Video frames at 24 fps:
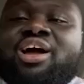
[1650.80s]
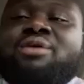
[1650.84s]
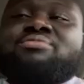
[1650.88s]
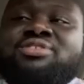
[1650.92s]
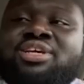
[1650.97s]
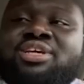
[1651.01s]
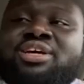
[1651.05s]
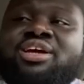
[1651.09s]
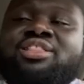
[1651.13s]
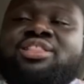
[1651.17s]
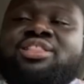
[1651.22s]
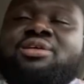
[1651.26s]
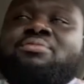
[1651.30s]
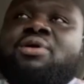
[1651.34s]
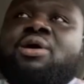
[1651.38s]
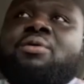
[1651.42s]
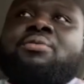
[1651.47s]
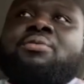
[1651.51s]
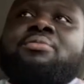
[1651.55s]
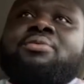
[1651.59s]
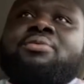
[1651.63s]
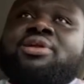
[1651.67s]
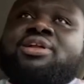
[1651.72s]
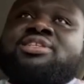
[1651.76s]
I'm sick at the
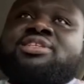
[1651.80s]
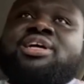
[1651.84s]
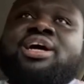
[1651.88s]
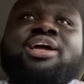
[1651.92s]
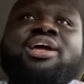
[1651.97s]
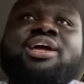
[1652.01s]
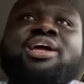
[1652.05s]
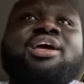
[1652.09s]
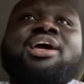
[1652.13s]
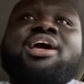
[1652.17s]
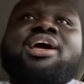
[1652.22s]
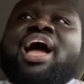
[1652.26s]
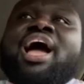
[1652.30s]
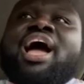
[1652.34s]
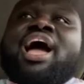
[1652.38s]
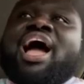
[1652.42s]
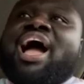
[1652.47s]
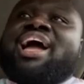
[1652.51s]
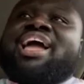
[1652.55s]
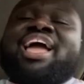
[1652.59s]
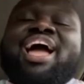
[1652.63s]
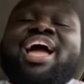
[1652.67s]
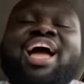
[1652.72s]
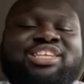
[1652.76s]
moment, but it's like,
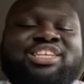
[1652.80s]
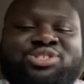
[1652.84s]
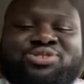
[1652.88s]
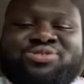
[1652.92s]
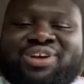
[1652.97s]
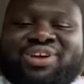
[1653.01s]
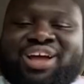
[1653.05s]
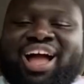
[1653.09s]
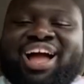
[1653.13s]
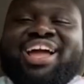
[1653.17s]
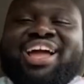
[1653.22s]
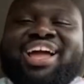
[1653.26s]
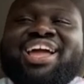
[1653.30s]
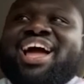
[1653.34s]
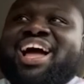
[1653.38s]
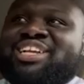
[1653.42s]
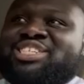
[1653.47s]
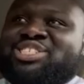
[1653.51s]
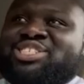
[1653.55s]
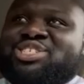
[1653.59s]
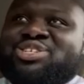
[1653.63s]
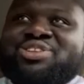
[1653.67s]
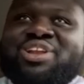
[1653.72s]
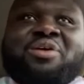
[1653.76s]
I got you. I
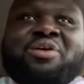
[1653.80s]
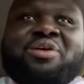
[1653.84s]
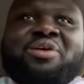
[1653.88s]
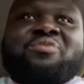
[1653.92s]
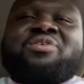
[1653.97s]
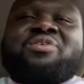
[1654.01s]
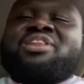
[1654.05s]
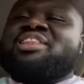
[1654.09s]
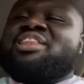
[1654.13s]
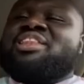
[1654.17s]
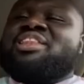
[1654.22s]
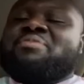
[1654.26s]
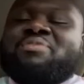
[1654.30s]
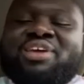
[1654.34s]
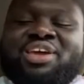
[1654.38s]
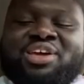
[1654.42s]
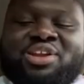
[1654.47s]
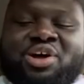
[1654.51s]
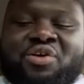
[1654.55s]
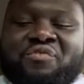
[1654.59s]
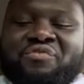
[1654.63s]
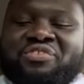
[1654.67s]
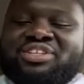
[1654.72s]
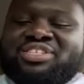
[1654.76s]
got you. Like, let me
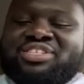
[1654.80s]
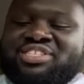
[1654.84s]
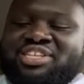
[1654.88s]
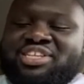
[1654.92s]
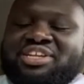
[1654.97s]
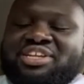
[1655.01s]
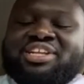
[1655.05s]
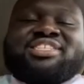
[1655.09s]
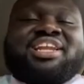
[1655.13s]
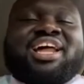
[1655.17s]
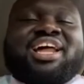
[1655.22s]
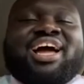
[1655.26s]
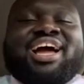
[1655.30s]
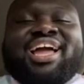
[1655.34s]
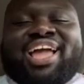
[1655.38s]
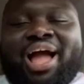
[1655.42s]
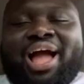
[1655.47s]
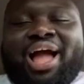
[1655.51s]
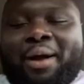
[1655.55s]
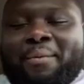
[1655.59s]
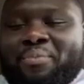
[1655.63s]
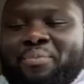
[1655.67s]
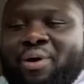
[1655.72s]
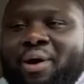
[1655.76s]
get over the sickness, and I,
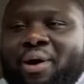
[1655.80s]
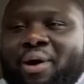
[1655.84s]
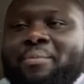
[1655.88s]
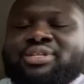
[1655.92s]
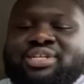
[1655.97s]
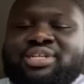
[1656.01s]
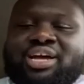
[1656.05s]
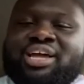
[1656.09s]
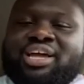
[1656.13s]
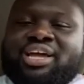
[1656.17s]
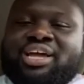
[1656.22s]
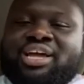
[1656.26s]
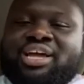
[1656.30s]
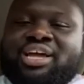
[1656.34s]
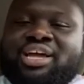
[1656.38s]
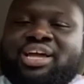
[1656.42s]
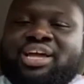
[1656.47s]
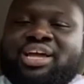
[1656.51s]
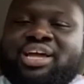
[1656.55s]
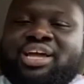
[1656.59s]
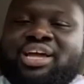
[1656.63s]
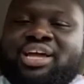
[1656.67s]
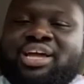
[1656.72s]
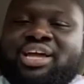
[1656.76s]
I promise I
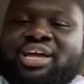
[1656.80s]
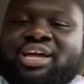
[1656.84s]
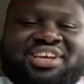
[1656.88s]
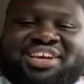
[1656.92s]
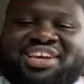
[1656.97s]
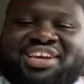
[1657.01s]
got you.